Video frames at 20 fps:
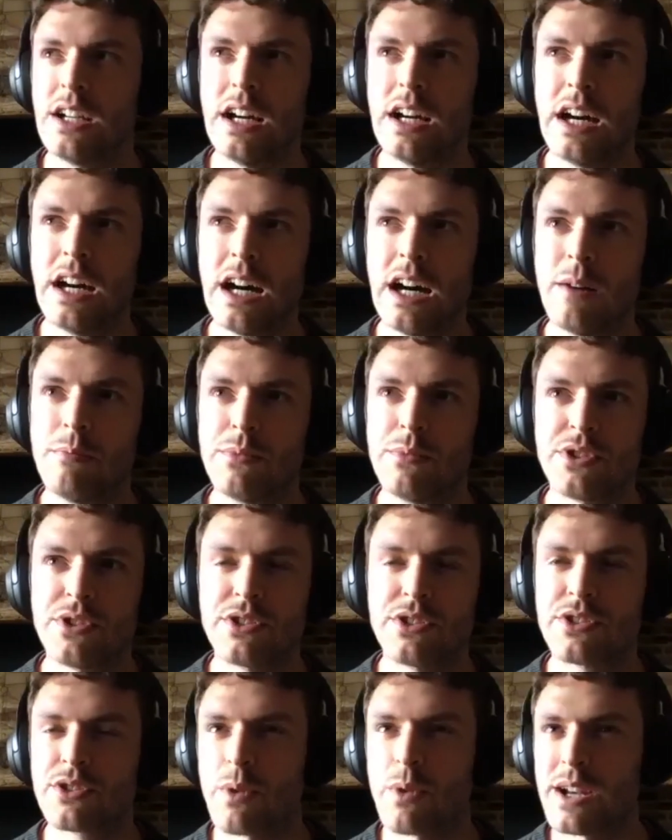
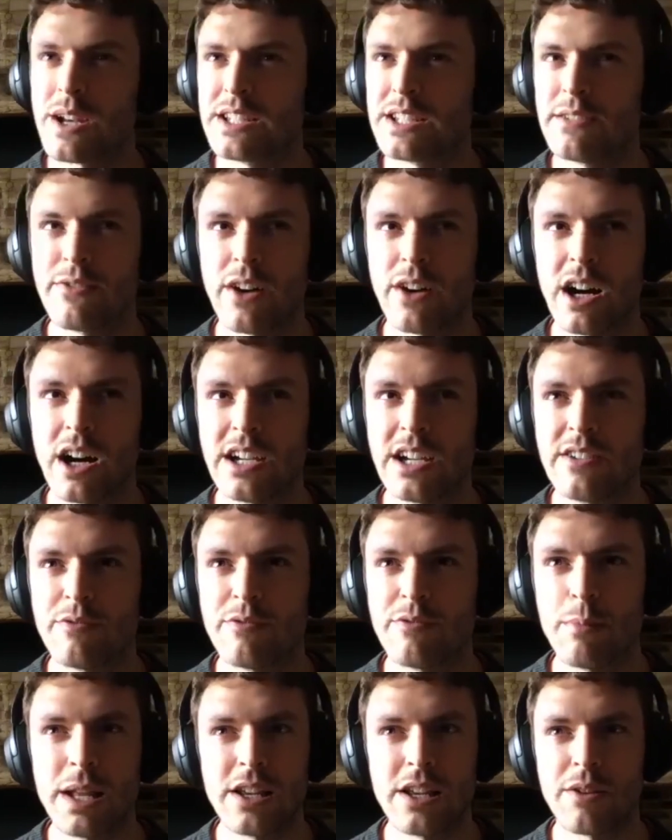£25
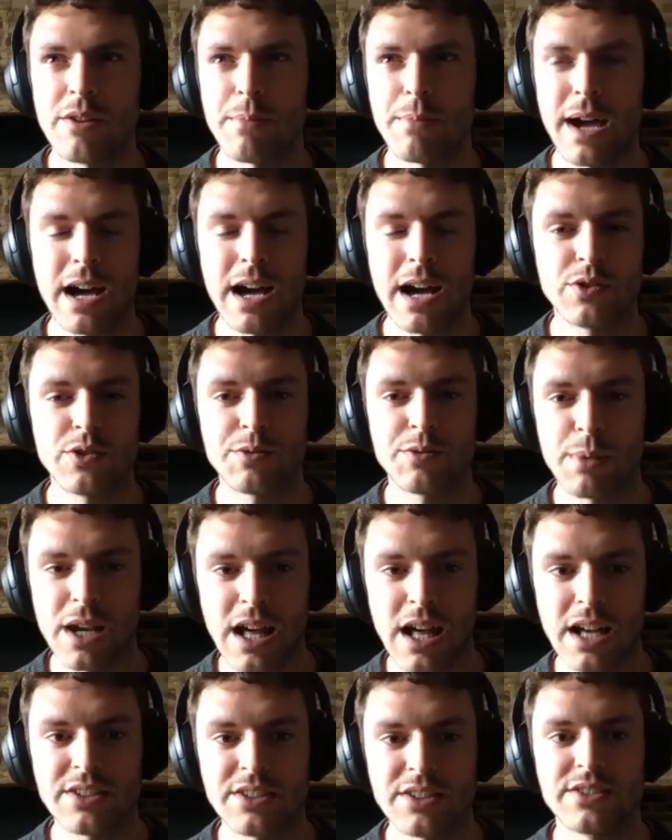million
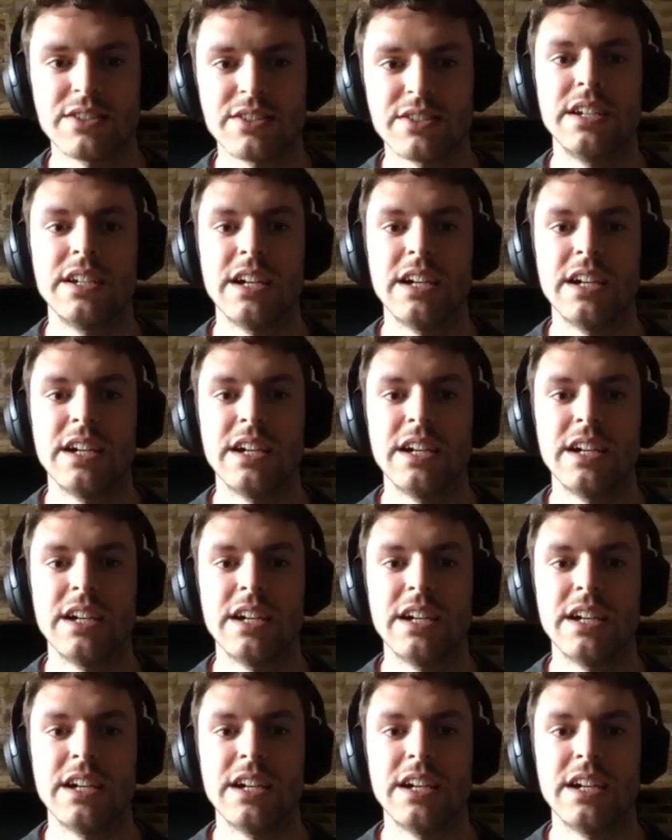plus,